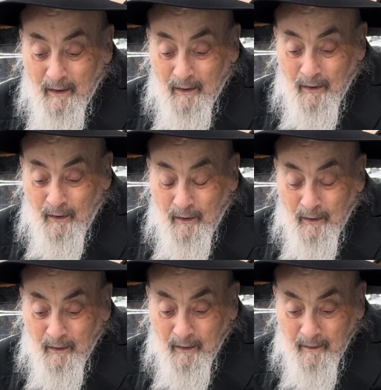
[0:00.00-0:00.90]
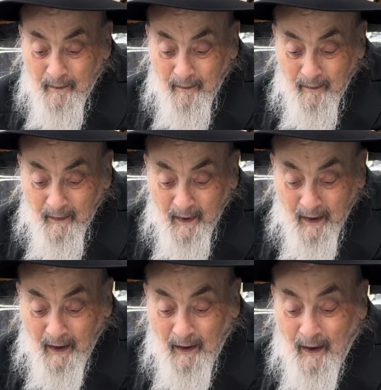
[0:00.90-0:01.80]
U
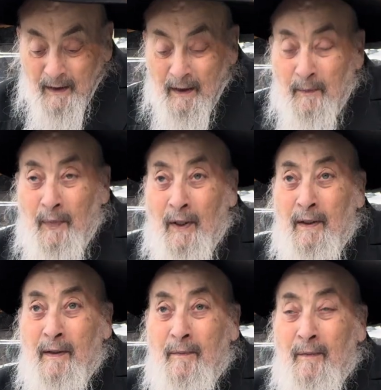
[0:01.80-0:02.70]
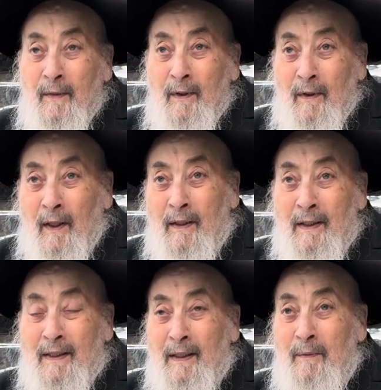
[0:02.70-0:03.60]
Kayotze Bay, or other
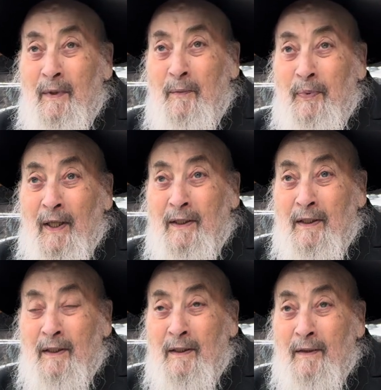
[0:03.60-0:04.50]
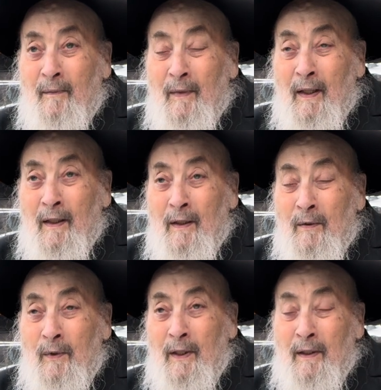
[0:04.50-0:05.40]
similar places
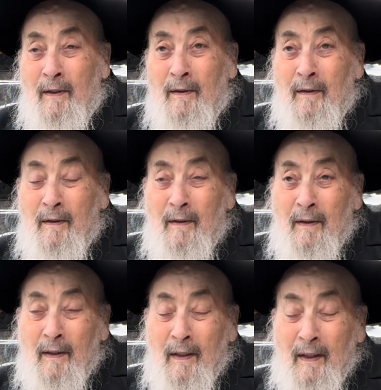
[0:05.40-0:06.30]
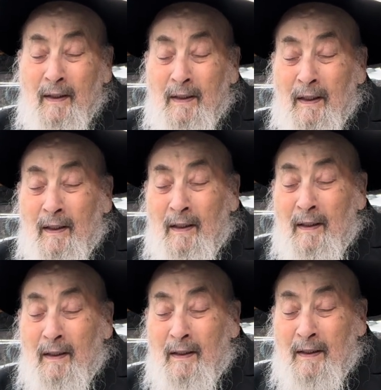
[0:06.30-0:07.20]
where it's
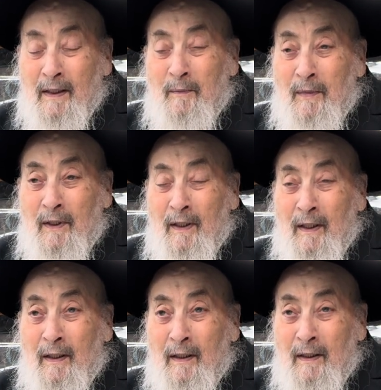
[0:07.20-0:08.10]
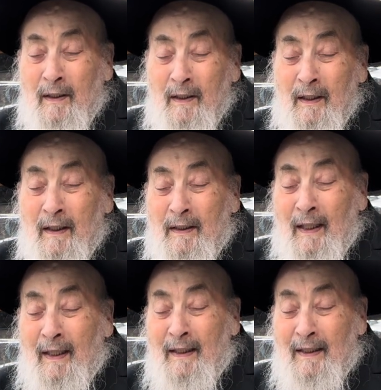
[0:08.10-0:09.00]
similar to this,
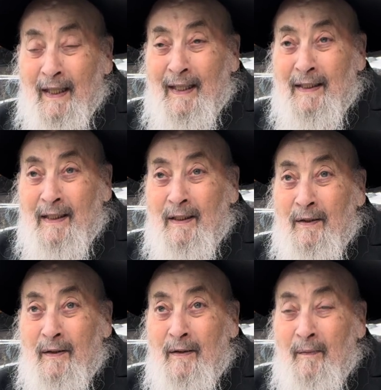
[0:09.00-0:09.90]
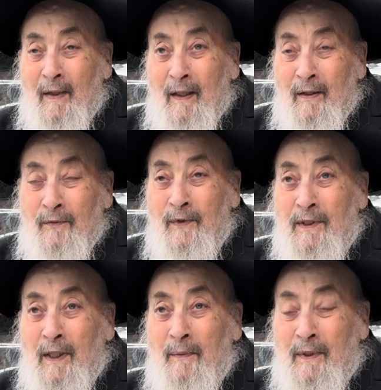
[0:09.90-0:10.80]
that he's asking for
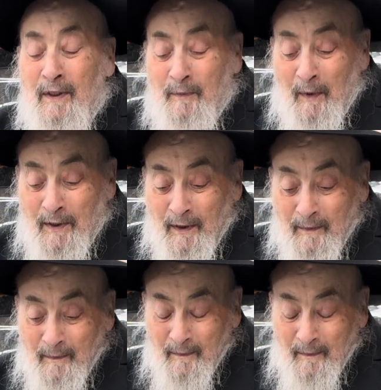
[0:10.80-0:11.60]
something special.